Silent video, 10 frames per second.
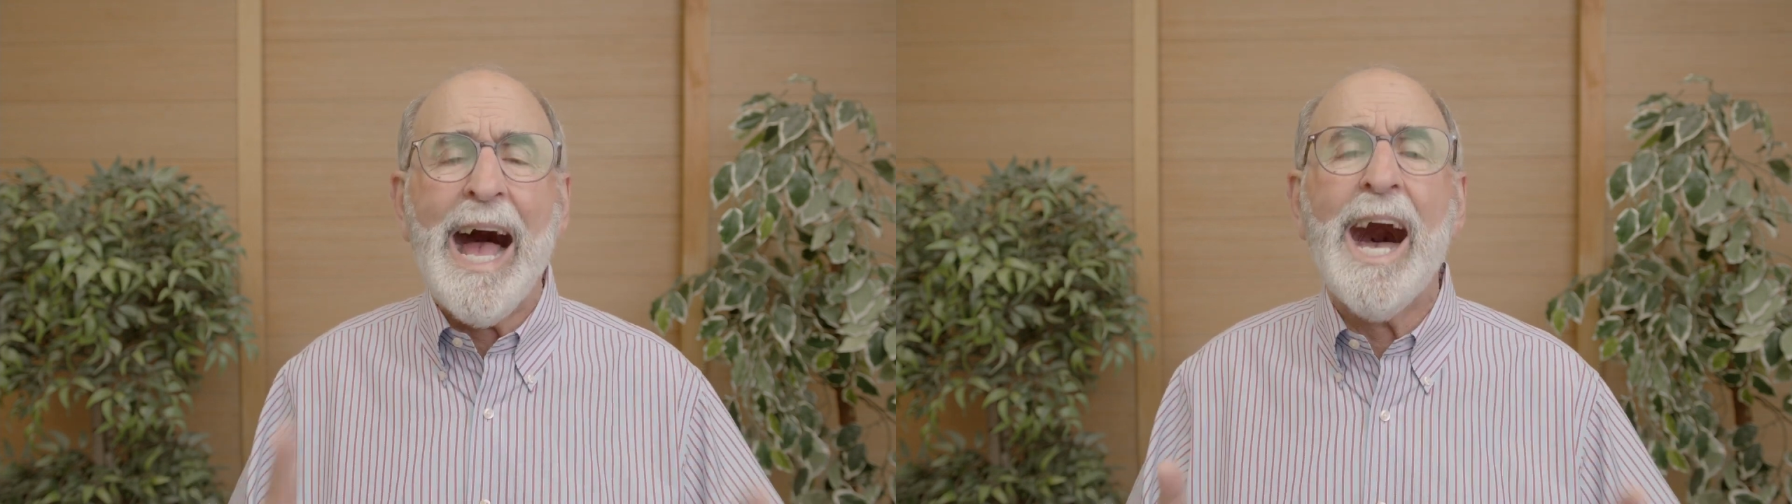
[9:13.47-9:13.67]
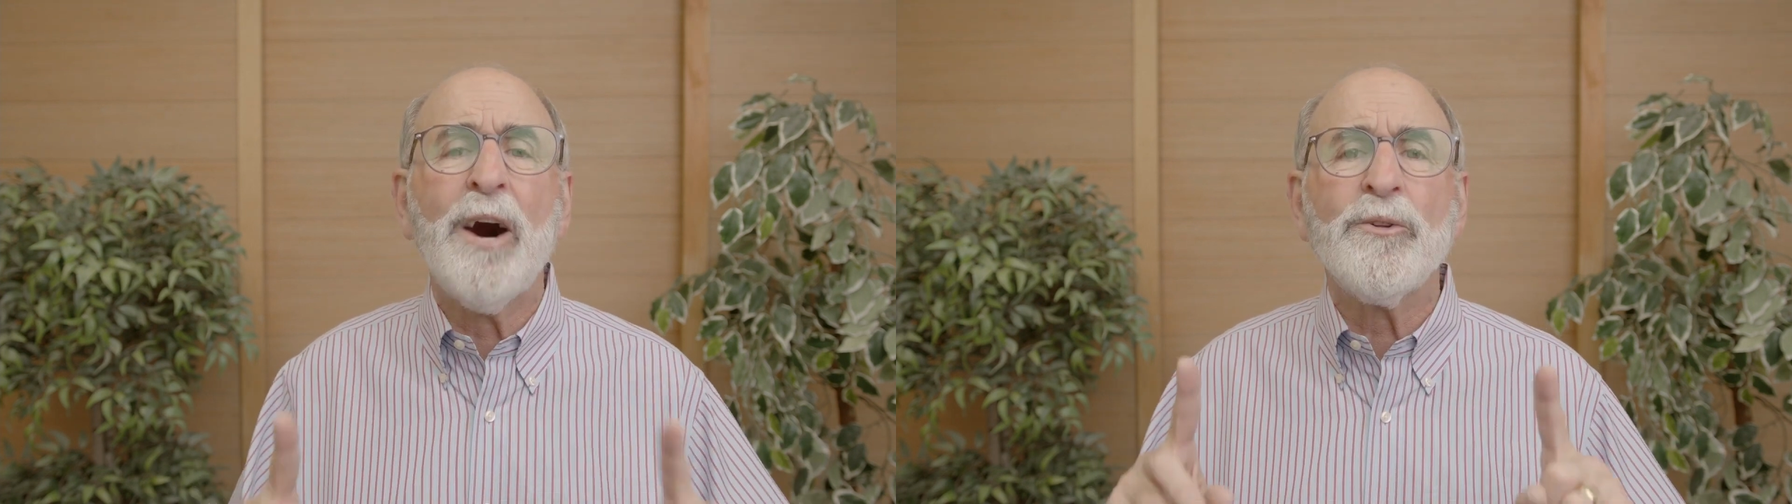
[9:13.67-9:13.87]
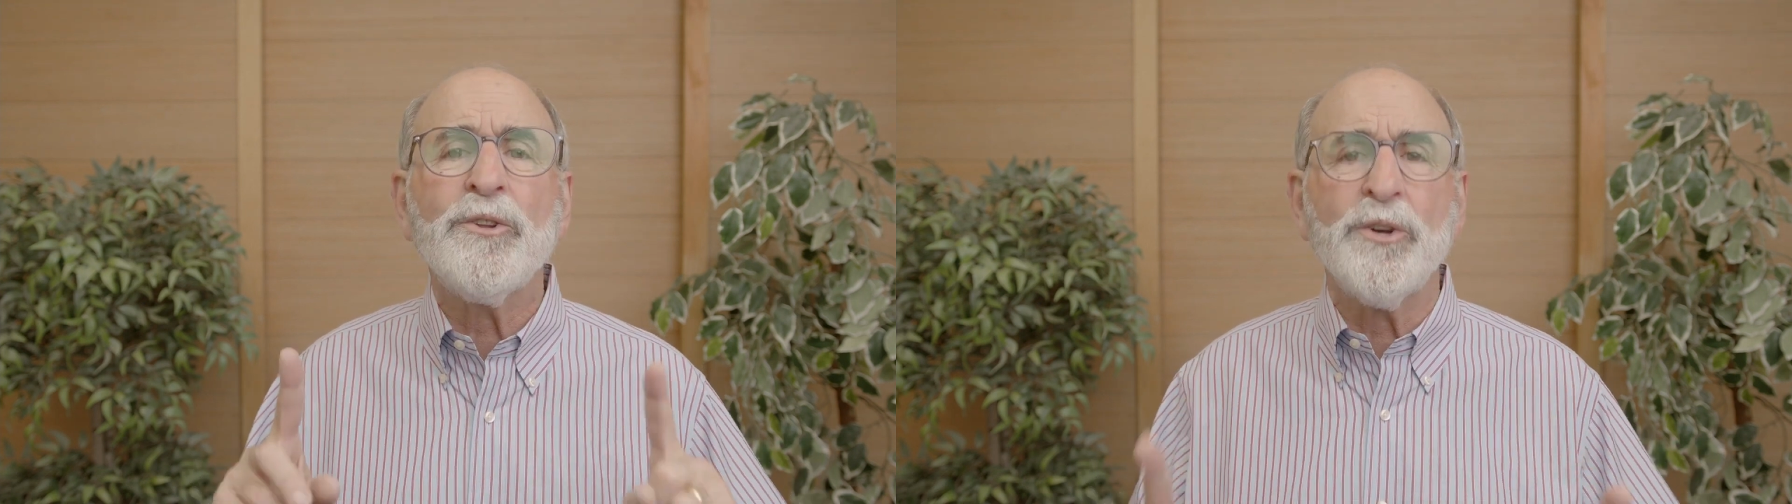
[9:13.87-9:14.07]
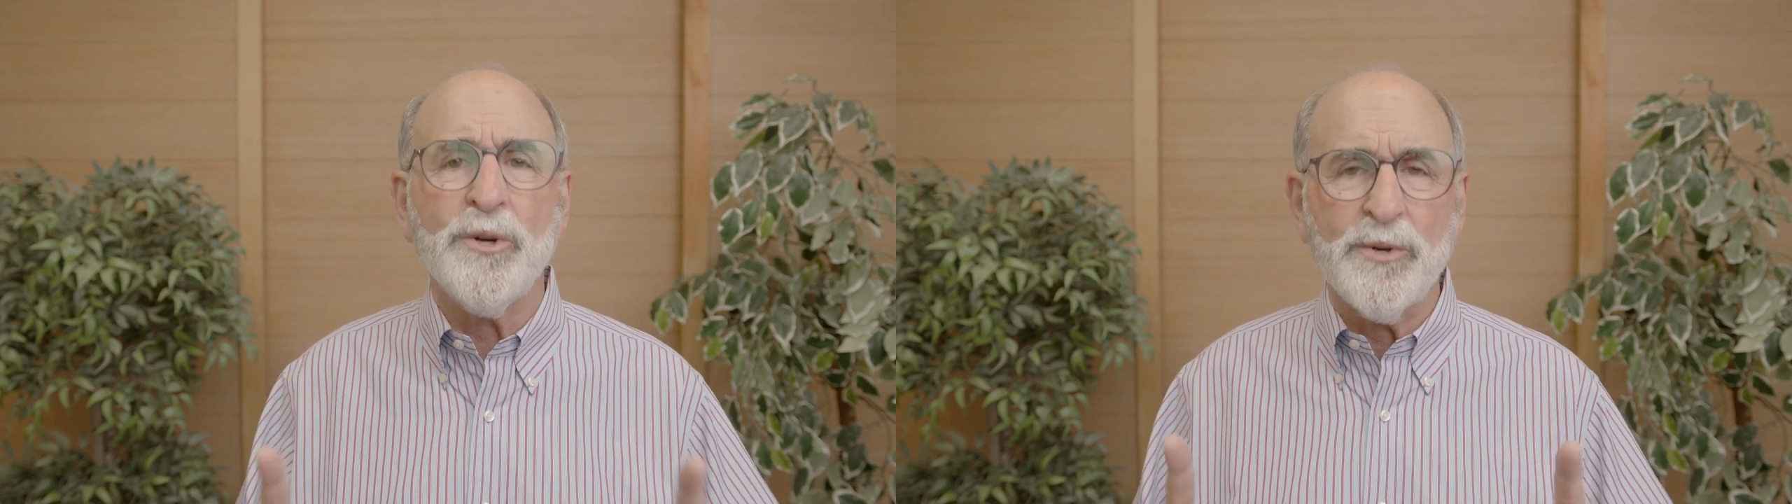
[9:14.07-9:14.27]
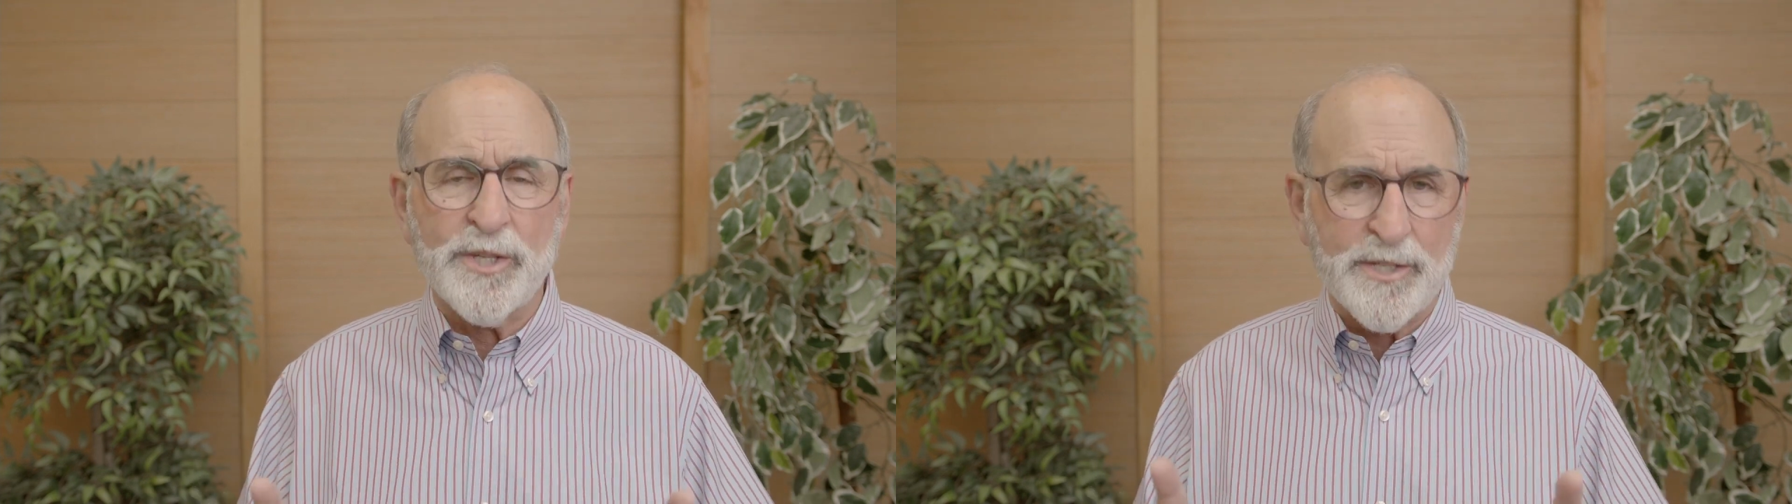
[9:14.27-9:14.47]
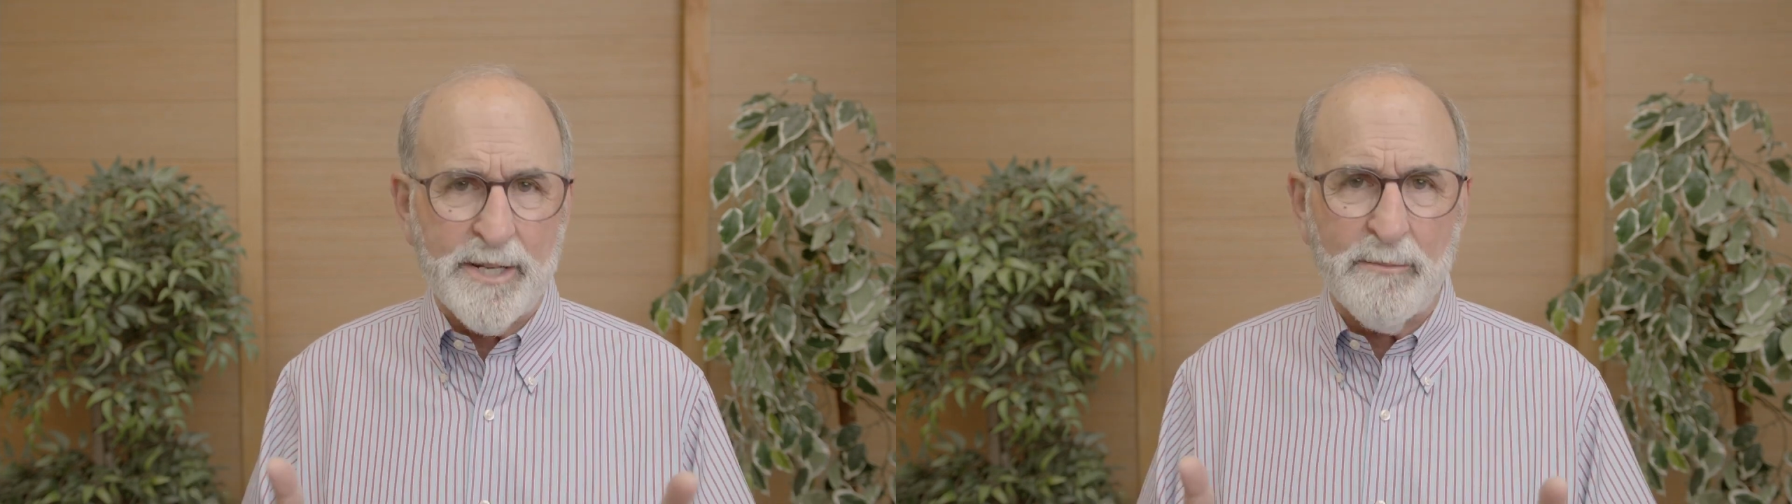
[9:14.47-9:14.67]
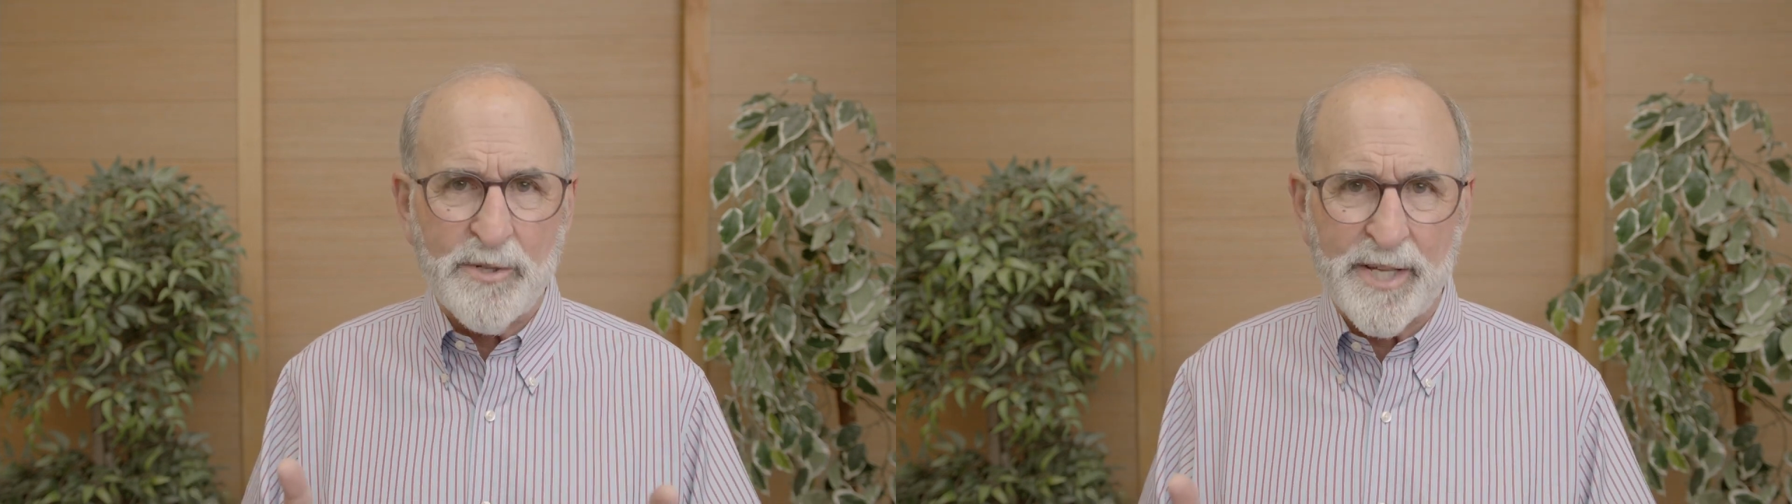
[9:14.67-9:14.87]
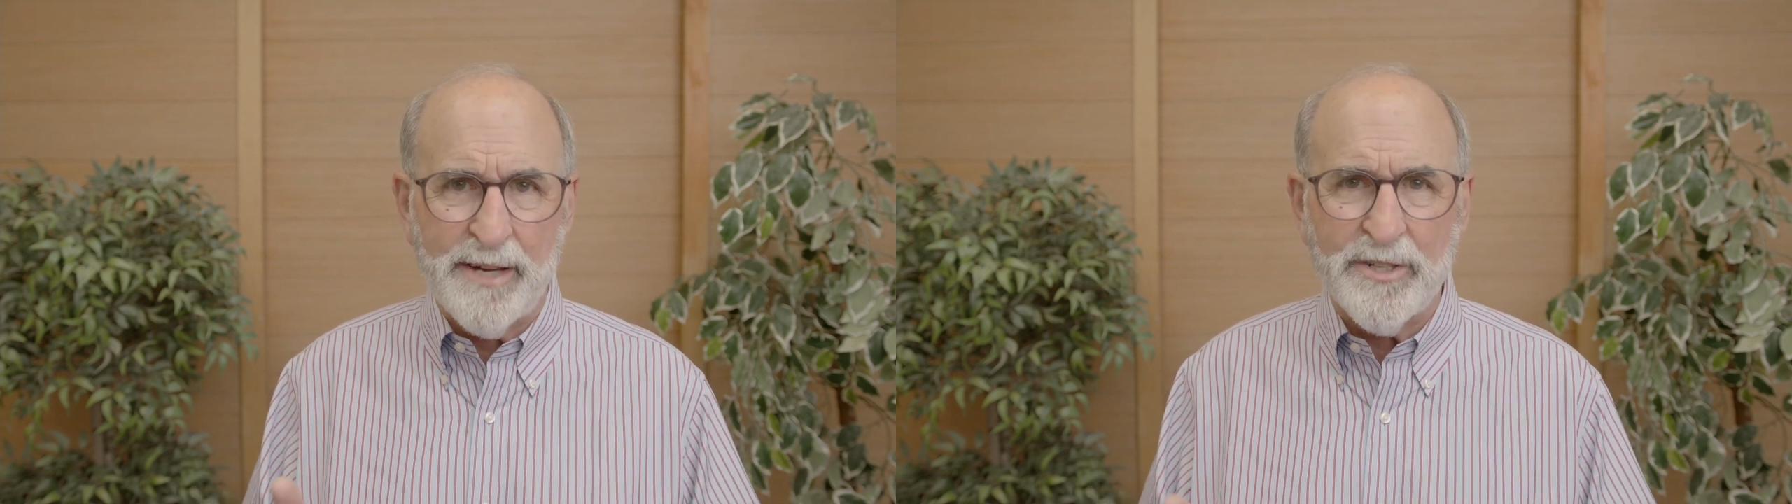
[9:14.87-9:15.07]
Outdo. This is number
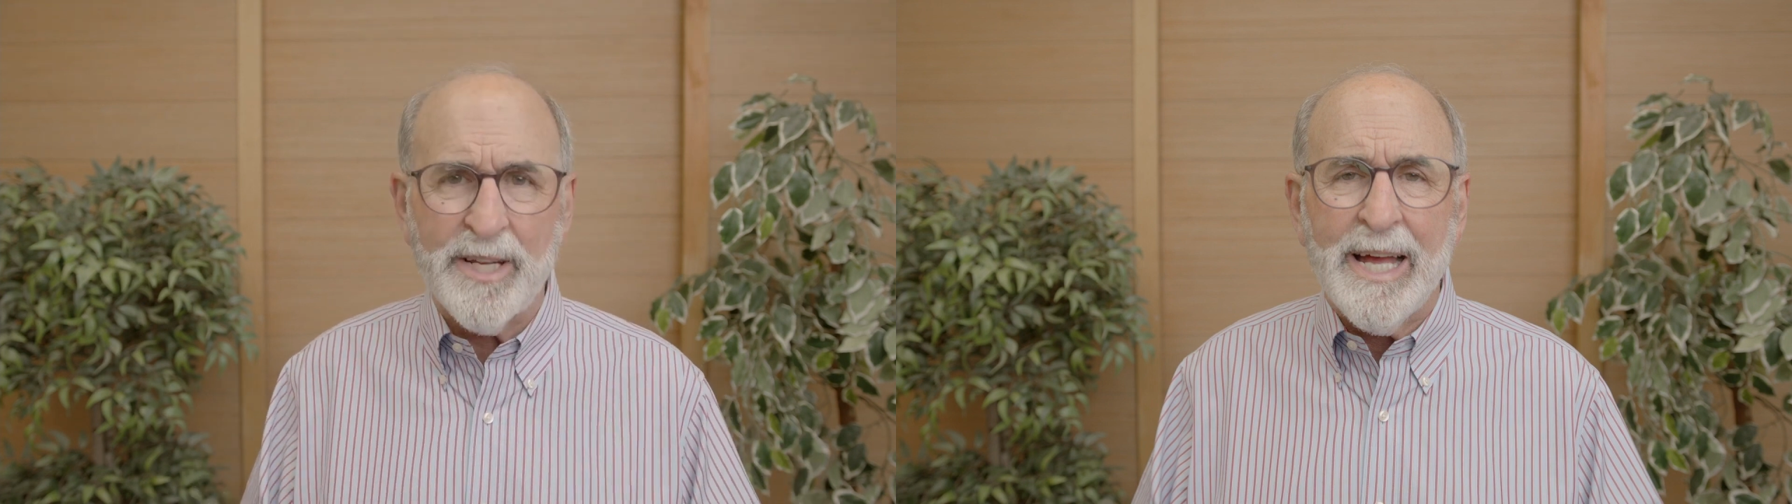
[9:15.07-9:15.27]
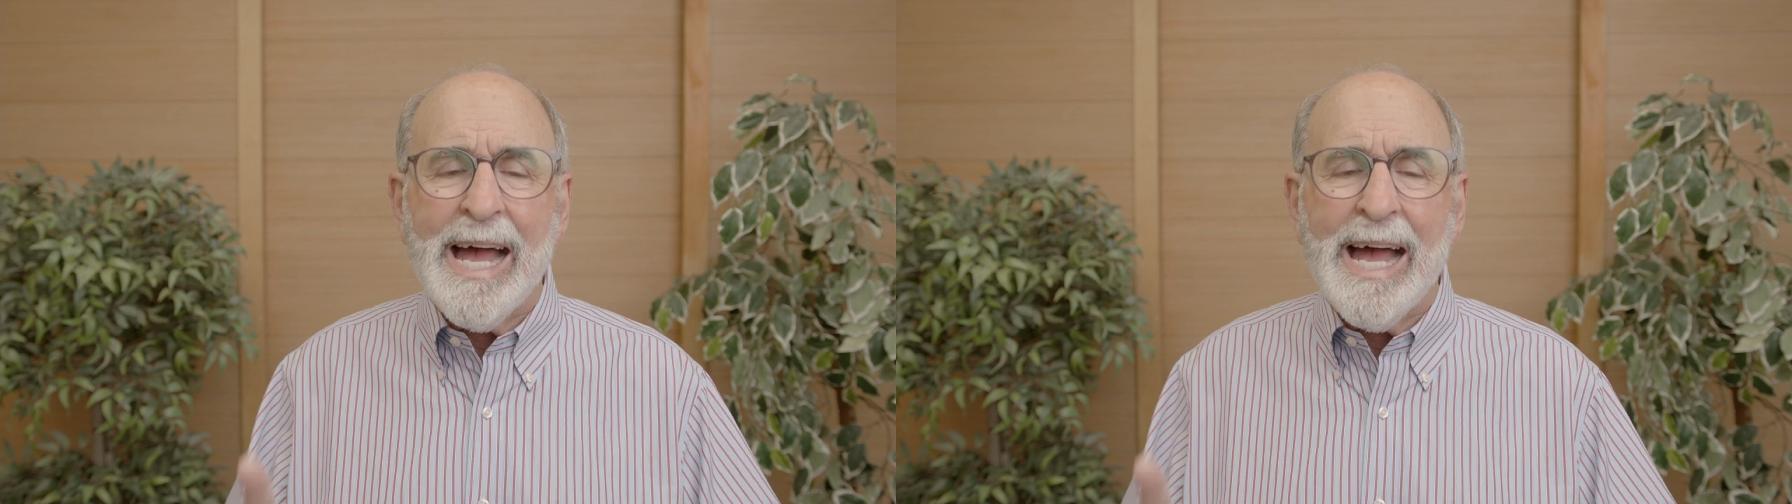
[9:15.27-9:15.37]
seven.